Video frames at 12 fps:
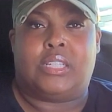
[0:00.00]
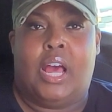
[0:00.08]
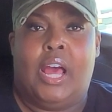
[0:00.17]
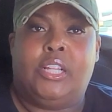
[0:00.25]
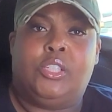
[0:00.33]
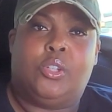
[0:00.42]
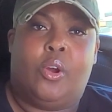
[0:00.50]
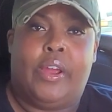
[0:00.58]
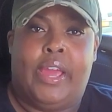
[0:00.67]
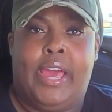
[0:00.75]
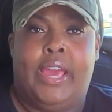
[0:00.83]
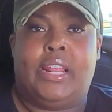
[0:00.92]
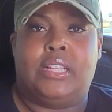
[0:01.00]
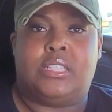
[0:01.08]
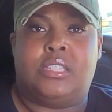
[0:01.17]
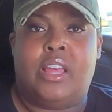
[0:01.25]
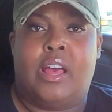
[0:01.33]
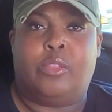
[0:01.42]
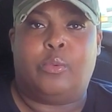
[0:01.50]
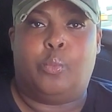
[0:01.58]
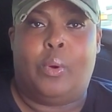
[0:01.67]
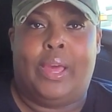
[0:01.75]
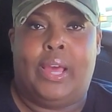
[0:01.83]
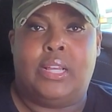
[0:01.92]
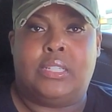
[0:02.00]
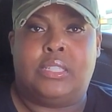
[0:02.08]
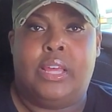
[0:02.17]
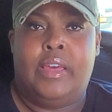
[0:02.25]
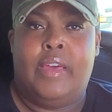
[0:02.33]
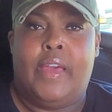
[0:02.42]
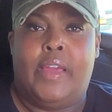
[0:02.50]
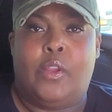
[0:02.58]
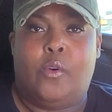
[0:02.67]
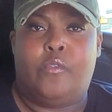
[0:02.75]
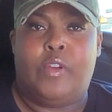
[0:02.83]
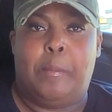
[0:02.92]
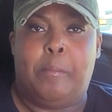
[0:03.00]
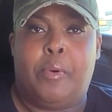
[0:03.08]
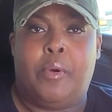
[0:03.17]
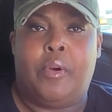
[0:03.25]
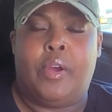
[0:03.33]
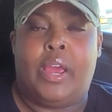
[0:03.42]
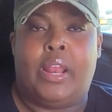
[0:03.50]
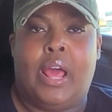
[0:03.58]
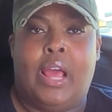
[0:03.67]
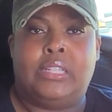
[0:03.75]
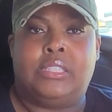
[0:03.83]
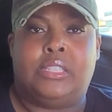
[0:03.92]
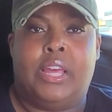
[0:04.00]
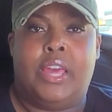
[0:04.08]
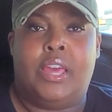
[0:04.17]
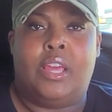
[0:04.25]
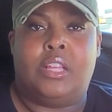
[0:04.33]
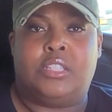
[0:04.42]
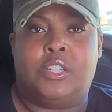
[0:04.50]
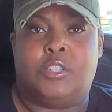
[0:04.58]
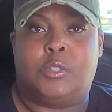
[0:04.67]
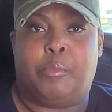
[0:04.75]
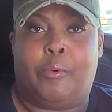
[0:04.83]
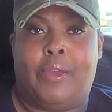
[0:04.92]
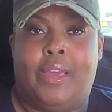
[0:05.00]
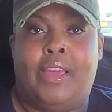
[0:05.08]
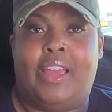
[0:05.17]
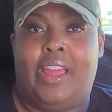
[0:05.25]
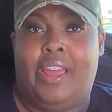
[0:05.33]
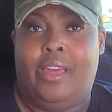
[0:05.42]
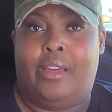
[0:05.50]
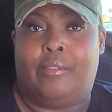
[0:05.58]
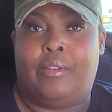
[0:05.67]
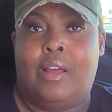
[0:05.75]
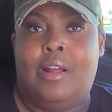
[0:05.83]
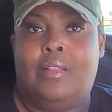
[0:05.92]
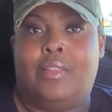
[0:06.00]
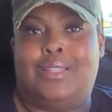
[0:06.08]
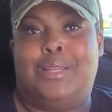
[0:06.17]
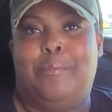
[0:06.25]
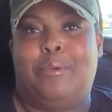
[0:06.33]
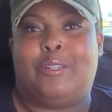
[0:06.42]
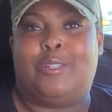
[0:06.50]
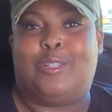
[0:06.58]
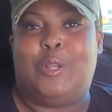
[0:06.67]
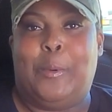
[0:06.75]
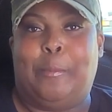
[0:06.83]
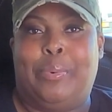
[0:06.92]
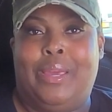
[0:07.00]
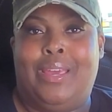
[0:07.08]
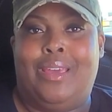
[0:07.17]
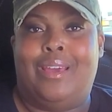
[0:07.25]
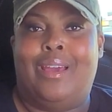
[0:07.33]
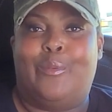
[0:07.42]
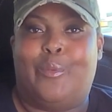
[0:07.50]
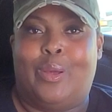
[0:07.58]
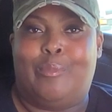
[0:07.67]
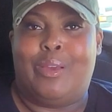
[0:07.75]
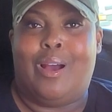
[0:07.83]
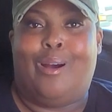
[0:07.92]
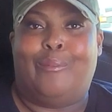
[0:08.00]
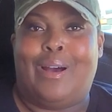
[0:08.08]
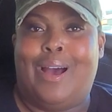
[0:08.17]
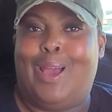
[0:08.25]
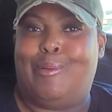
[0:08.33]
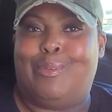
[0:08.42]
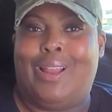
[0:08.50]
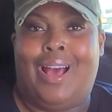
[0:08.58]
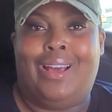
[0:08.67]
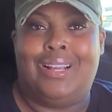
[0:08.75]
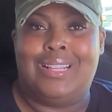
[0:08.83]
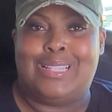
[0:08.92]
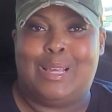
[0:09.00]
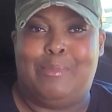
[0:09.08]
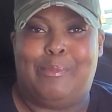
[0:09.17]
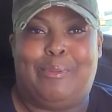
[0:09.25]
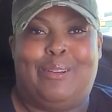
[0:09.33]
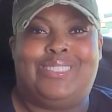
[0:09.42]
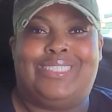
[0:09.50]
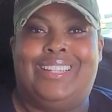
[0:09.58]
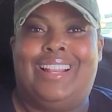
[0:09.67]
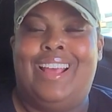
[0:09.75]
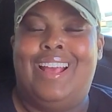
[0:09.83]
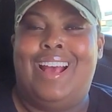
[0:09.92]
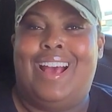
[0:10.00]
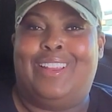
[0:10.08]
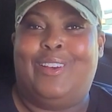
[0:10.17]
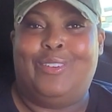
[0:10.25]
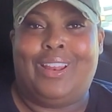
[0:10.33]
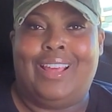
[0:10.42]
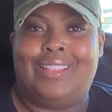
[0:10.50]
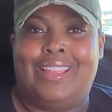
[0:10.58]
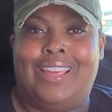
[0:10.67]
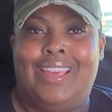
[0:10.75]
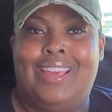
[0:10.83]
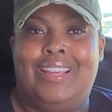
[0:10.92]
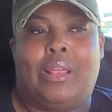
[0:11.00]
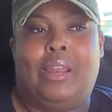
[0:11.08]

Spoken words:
I start heading southwest in November and I stay till spring if the temperatures don't peak and run me off. I am not a summer person. I don't like the heat.